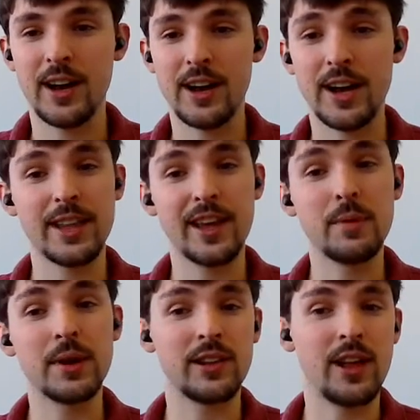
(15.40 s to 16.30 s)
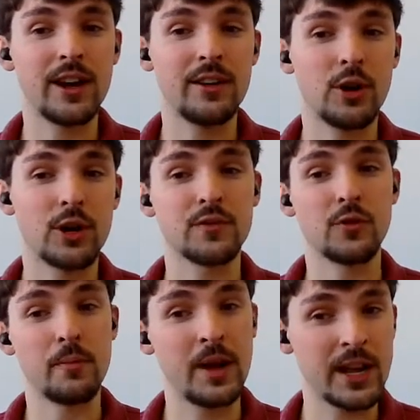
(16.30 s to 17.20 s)
and they've been a client of ours
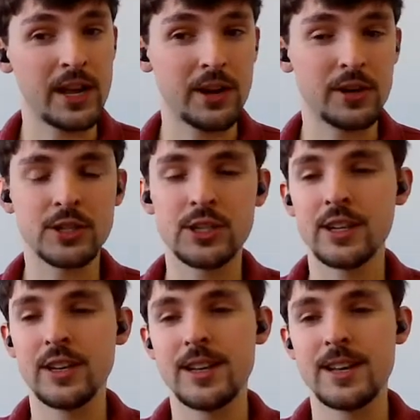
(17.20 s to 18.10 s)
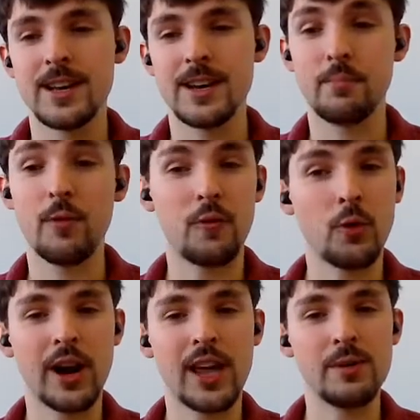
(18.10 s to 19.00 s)
for many years.
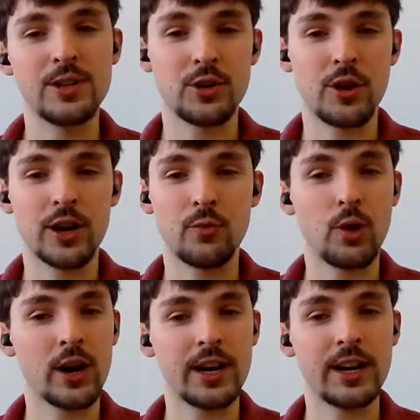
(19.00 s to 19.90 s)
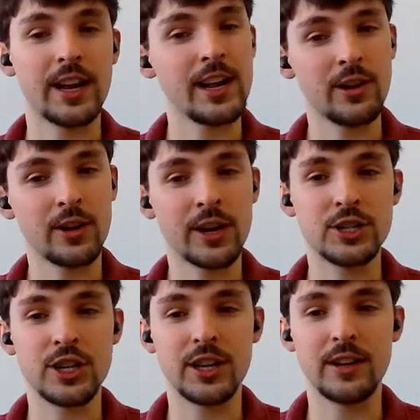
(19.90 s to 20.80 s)
Before Amy started working in e-learning,
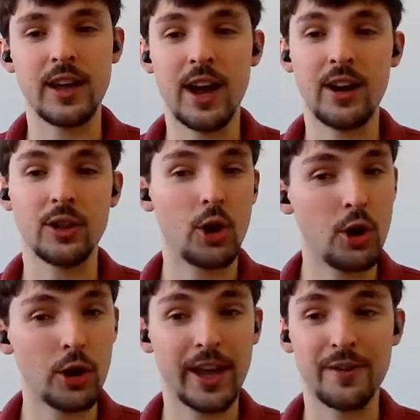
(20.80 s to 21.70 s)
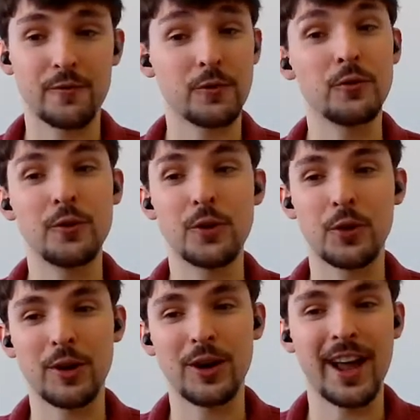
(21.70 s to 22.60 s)
she had a long and fruitful
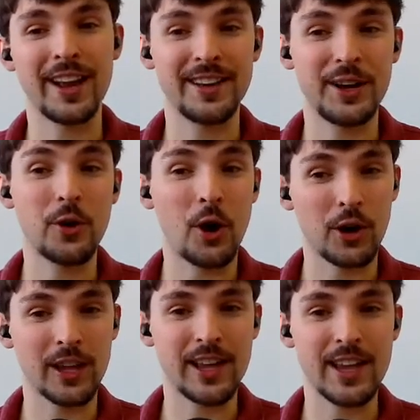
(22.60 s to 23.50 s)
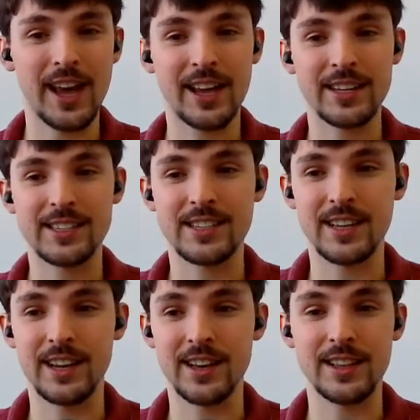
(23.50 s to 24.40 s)
career at Dale Carnegie as
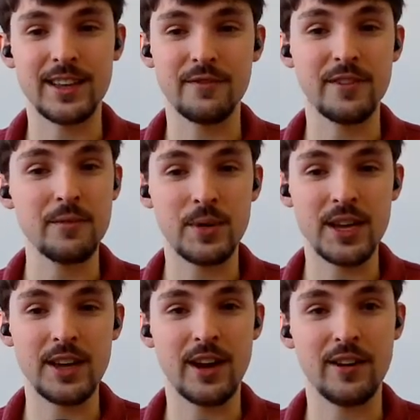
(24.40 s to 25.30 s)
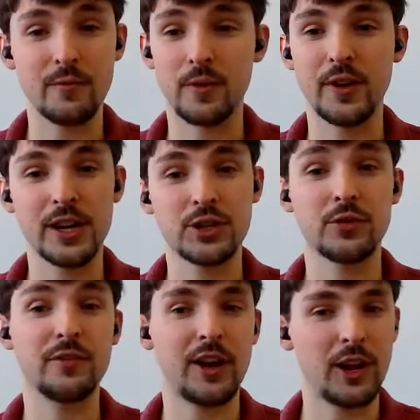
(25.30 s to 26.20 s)
the VP of
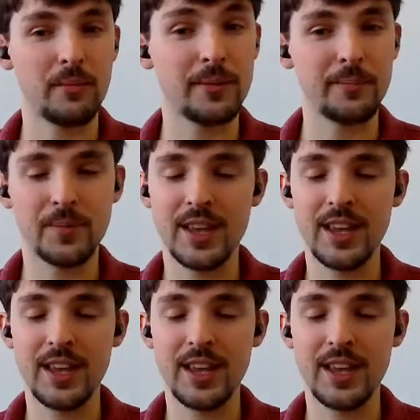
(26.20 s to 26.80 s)
Professional Development.